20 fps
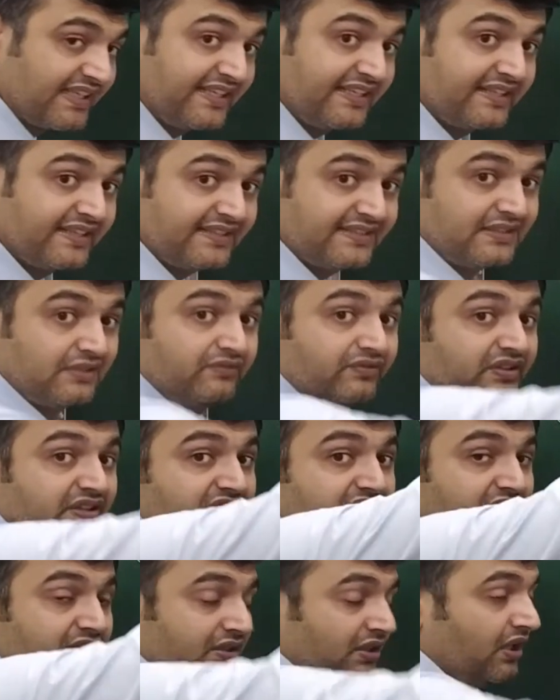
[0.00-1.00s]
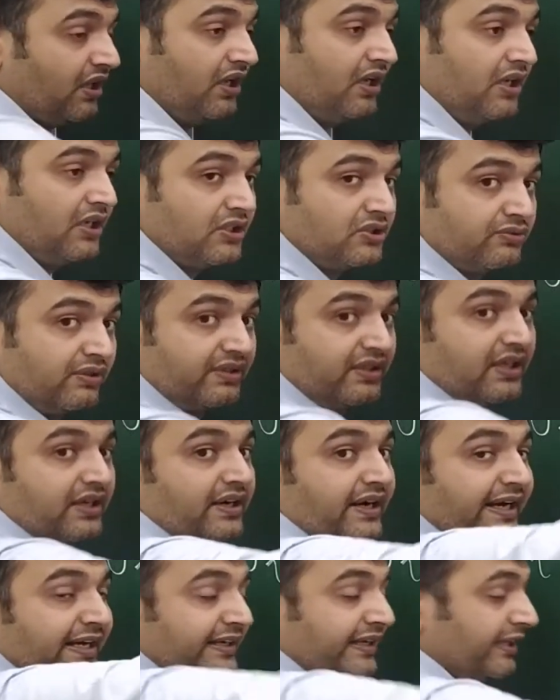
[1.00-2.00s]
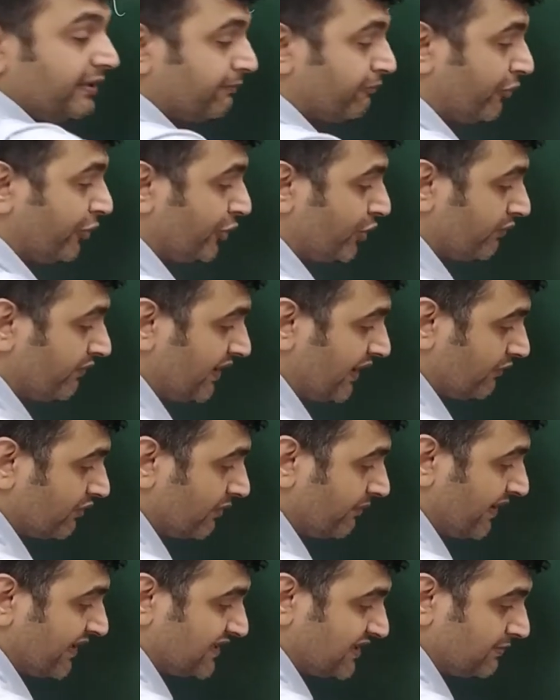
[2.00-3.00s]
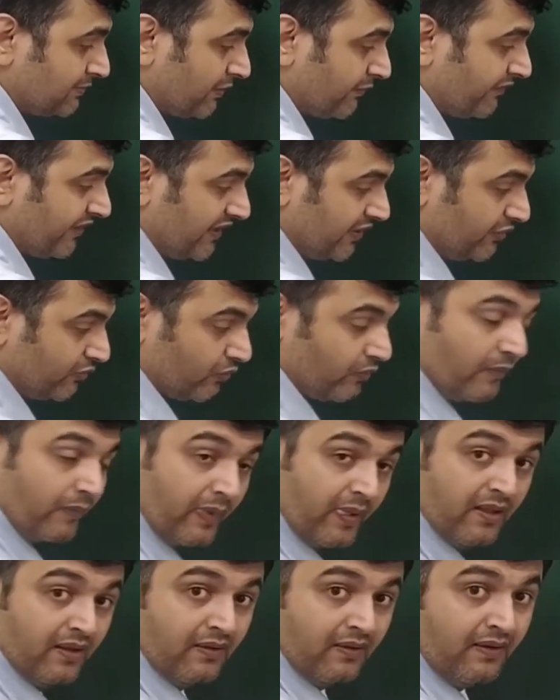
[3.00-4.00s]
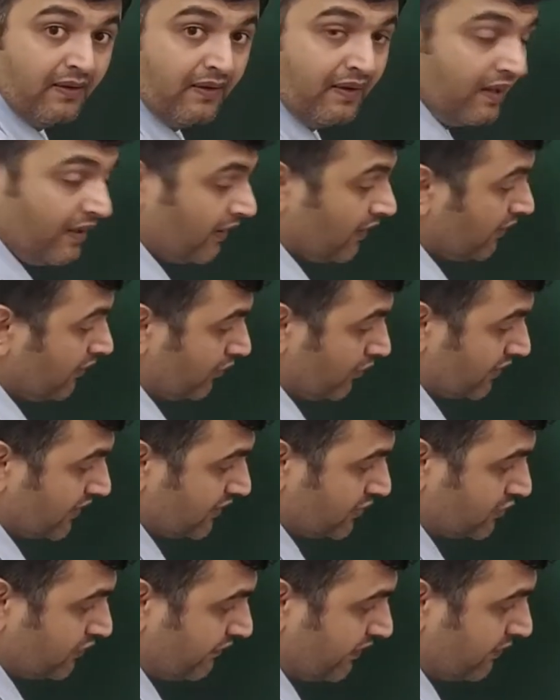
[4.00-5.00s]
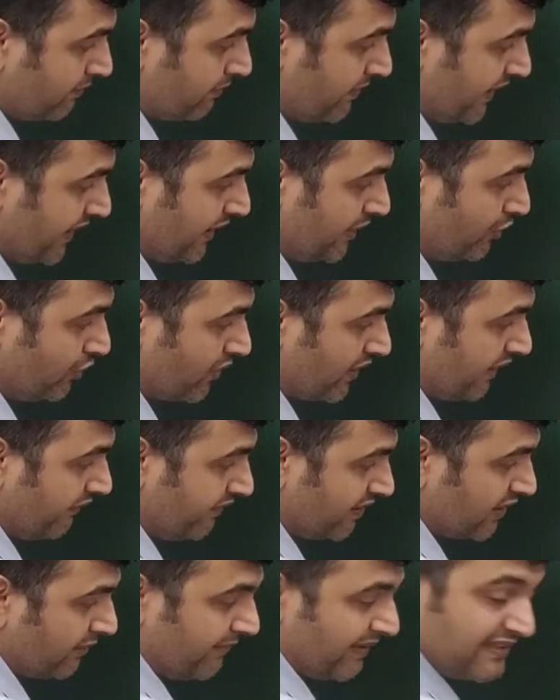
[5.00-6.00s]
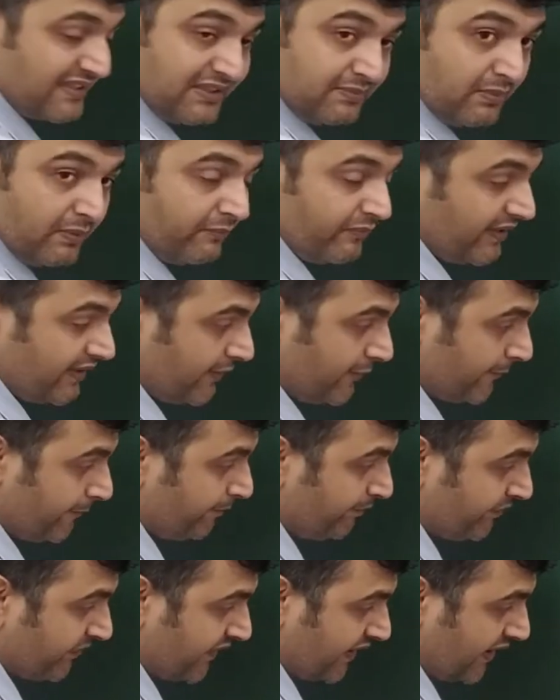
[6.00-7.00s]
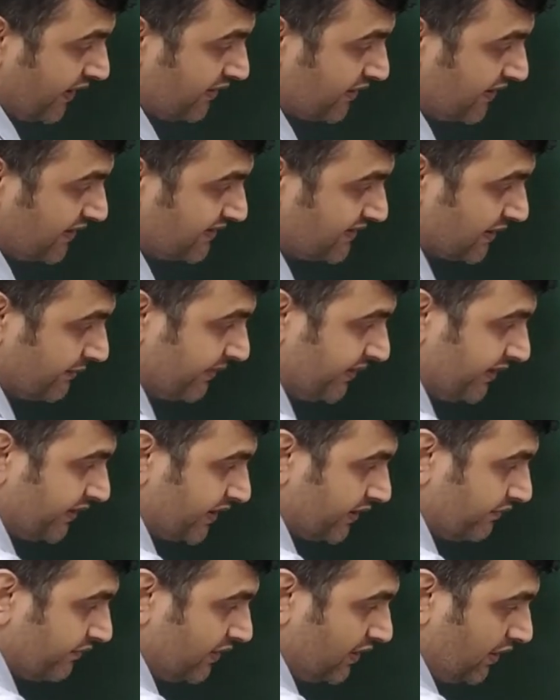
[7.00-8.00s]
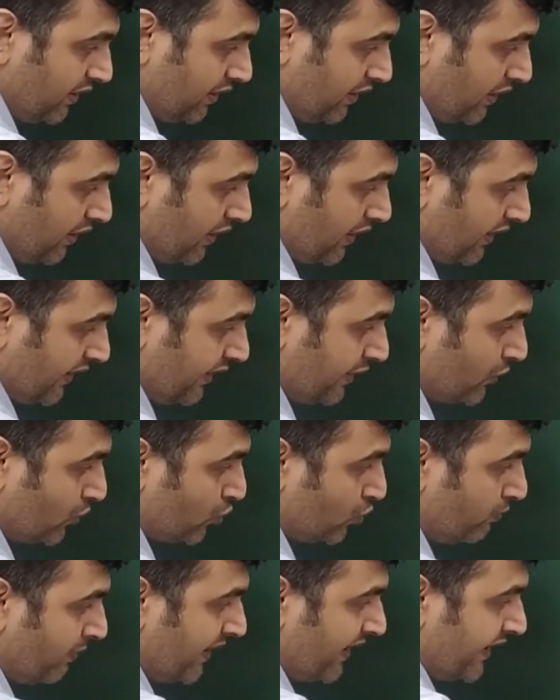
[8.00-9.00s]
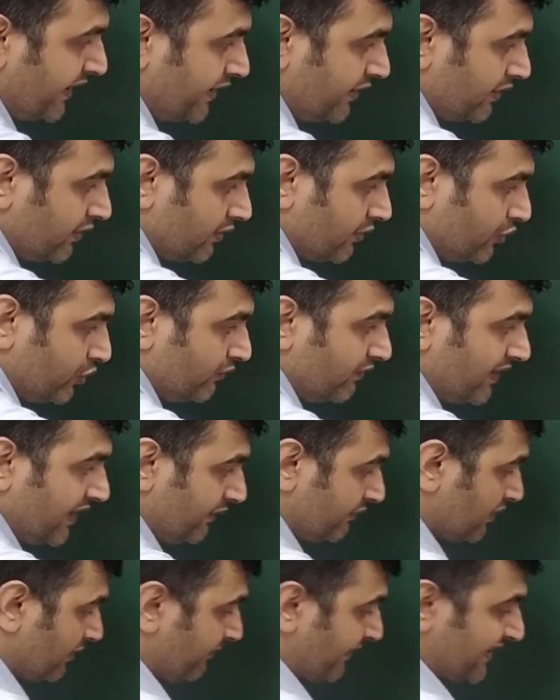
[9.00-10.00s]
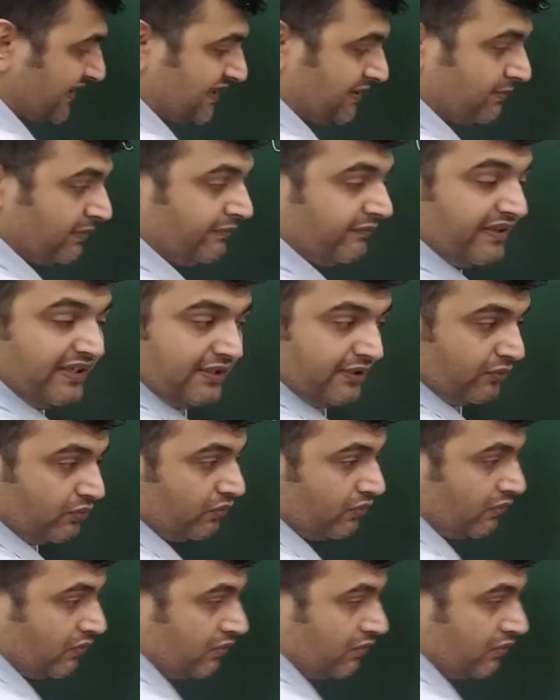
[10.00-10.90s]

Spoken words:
increasing function. So at the right end point you will have the maximum value. Okay, so 1 by n you are having the maximum value. In this subinterval, at 2 by n you will have the maximum value.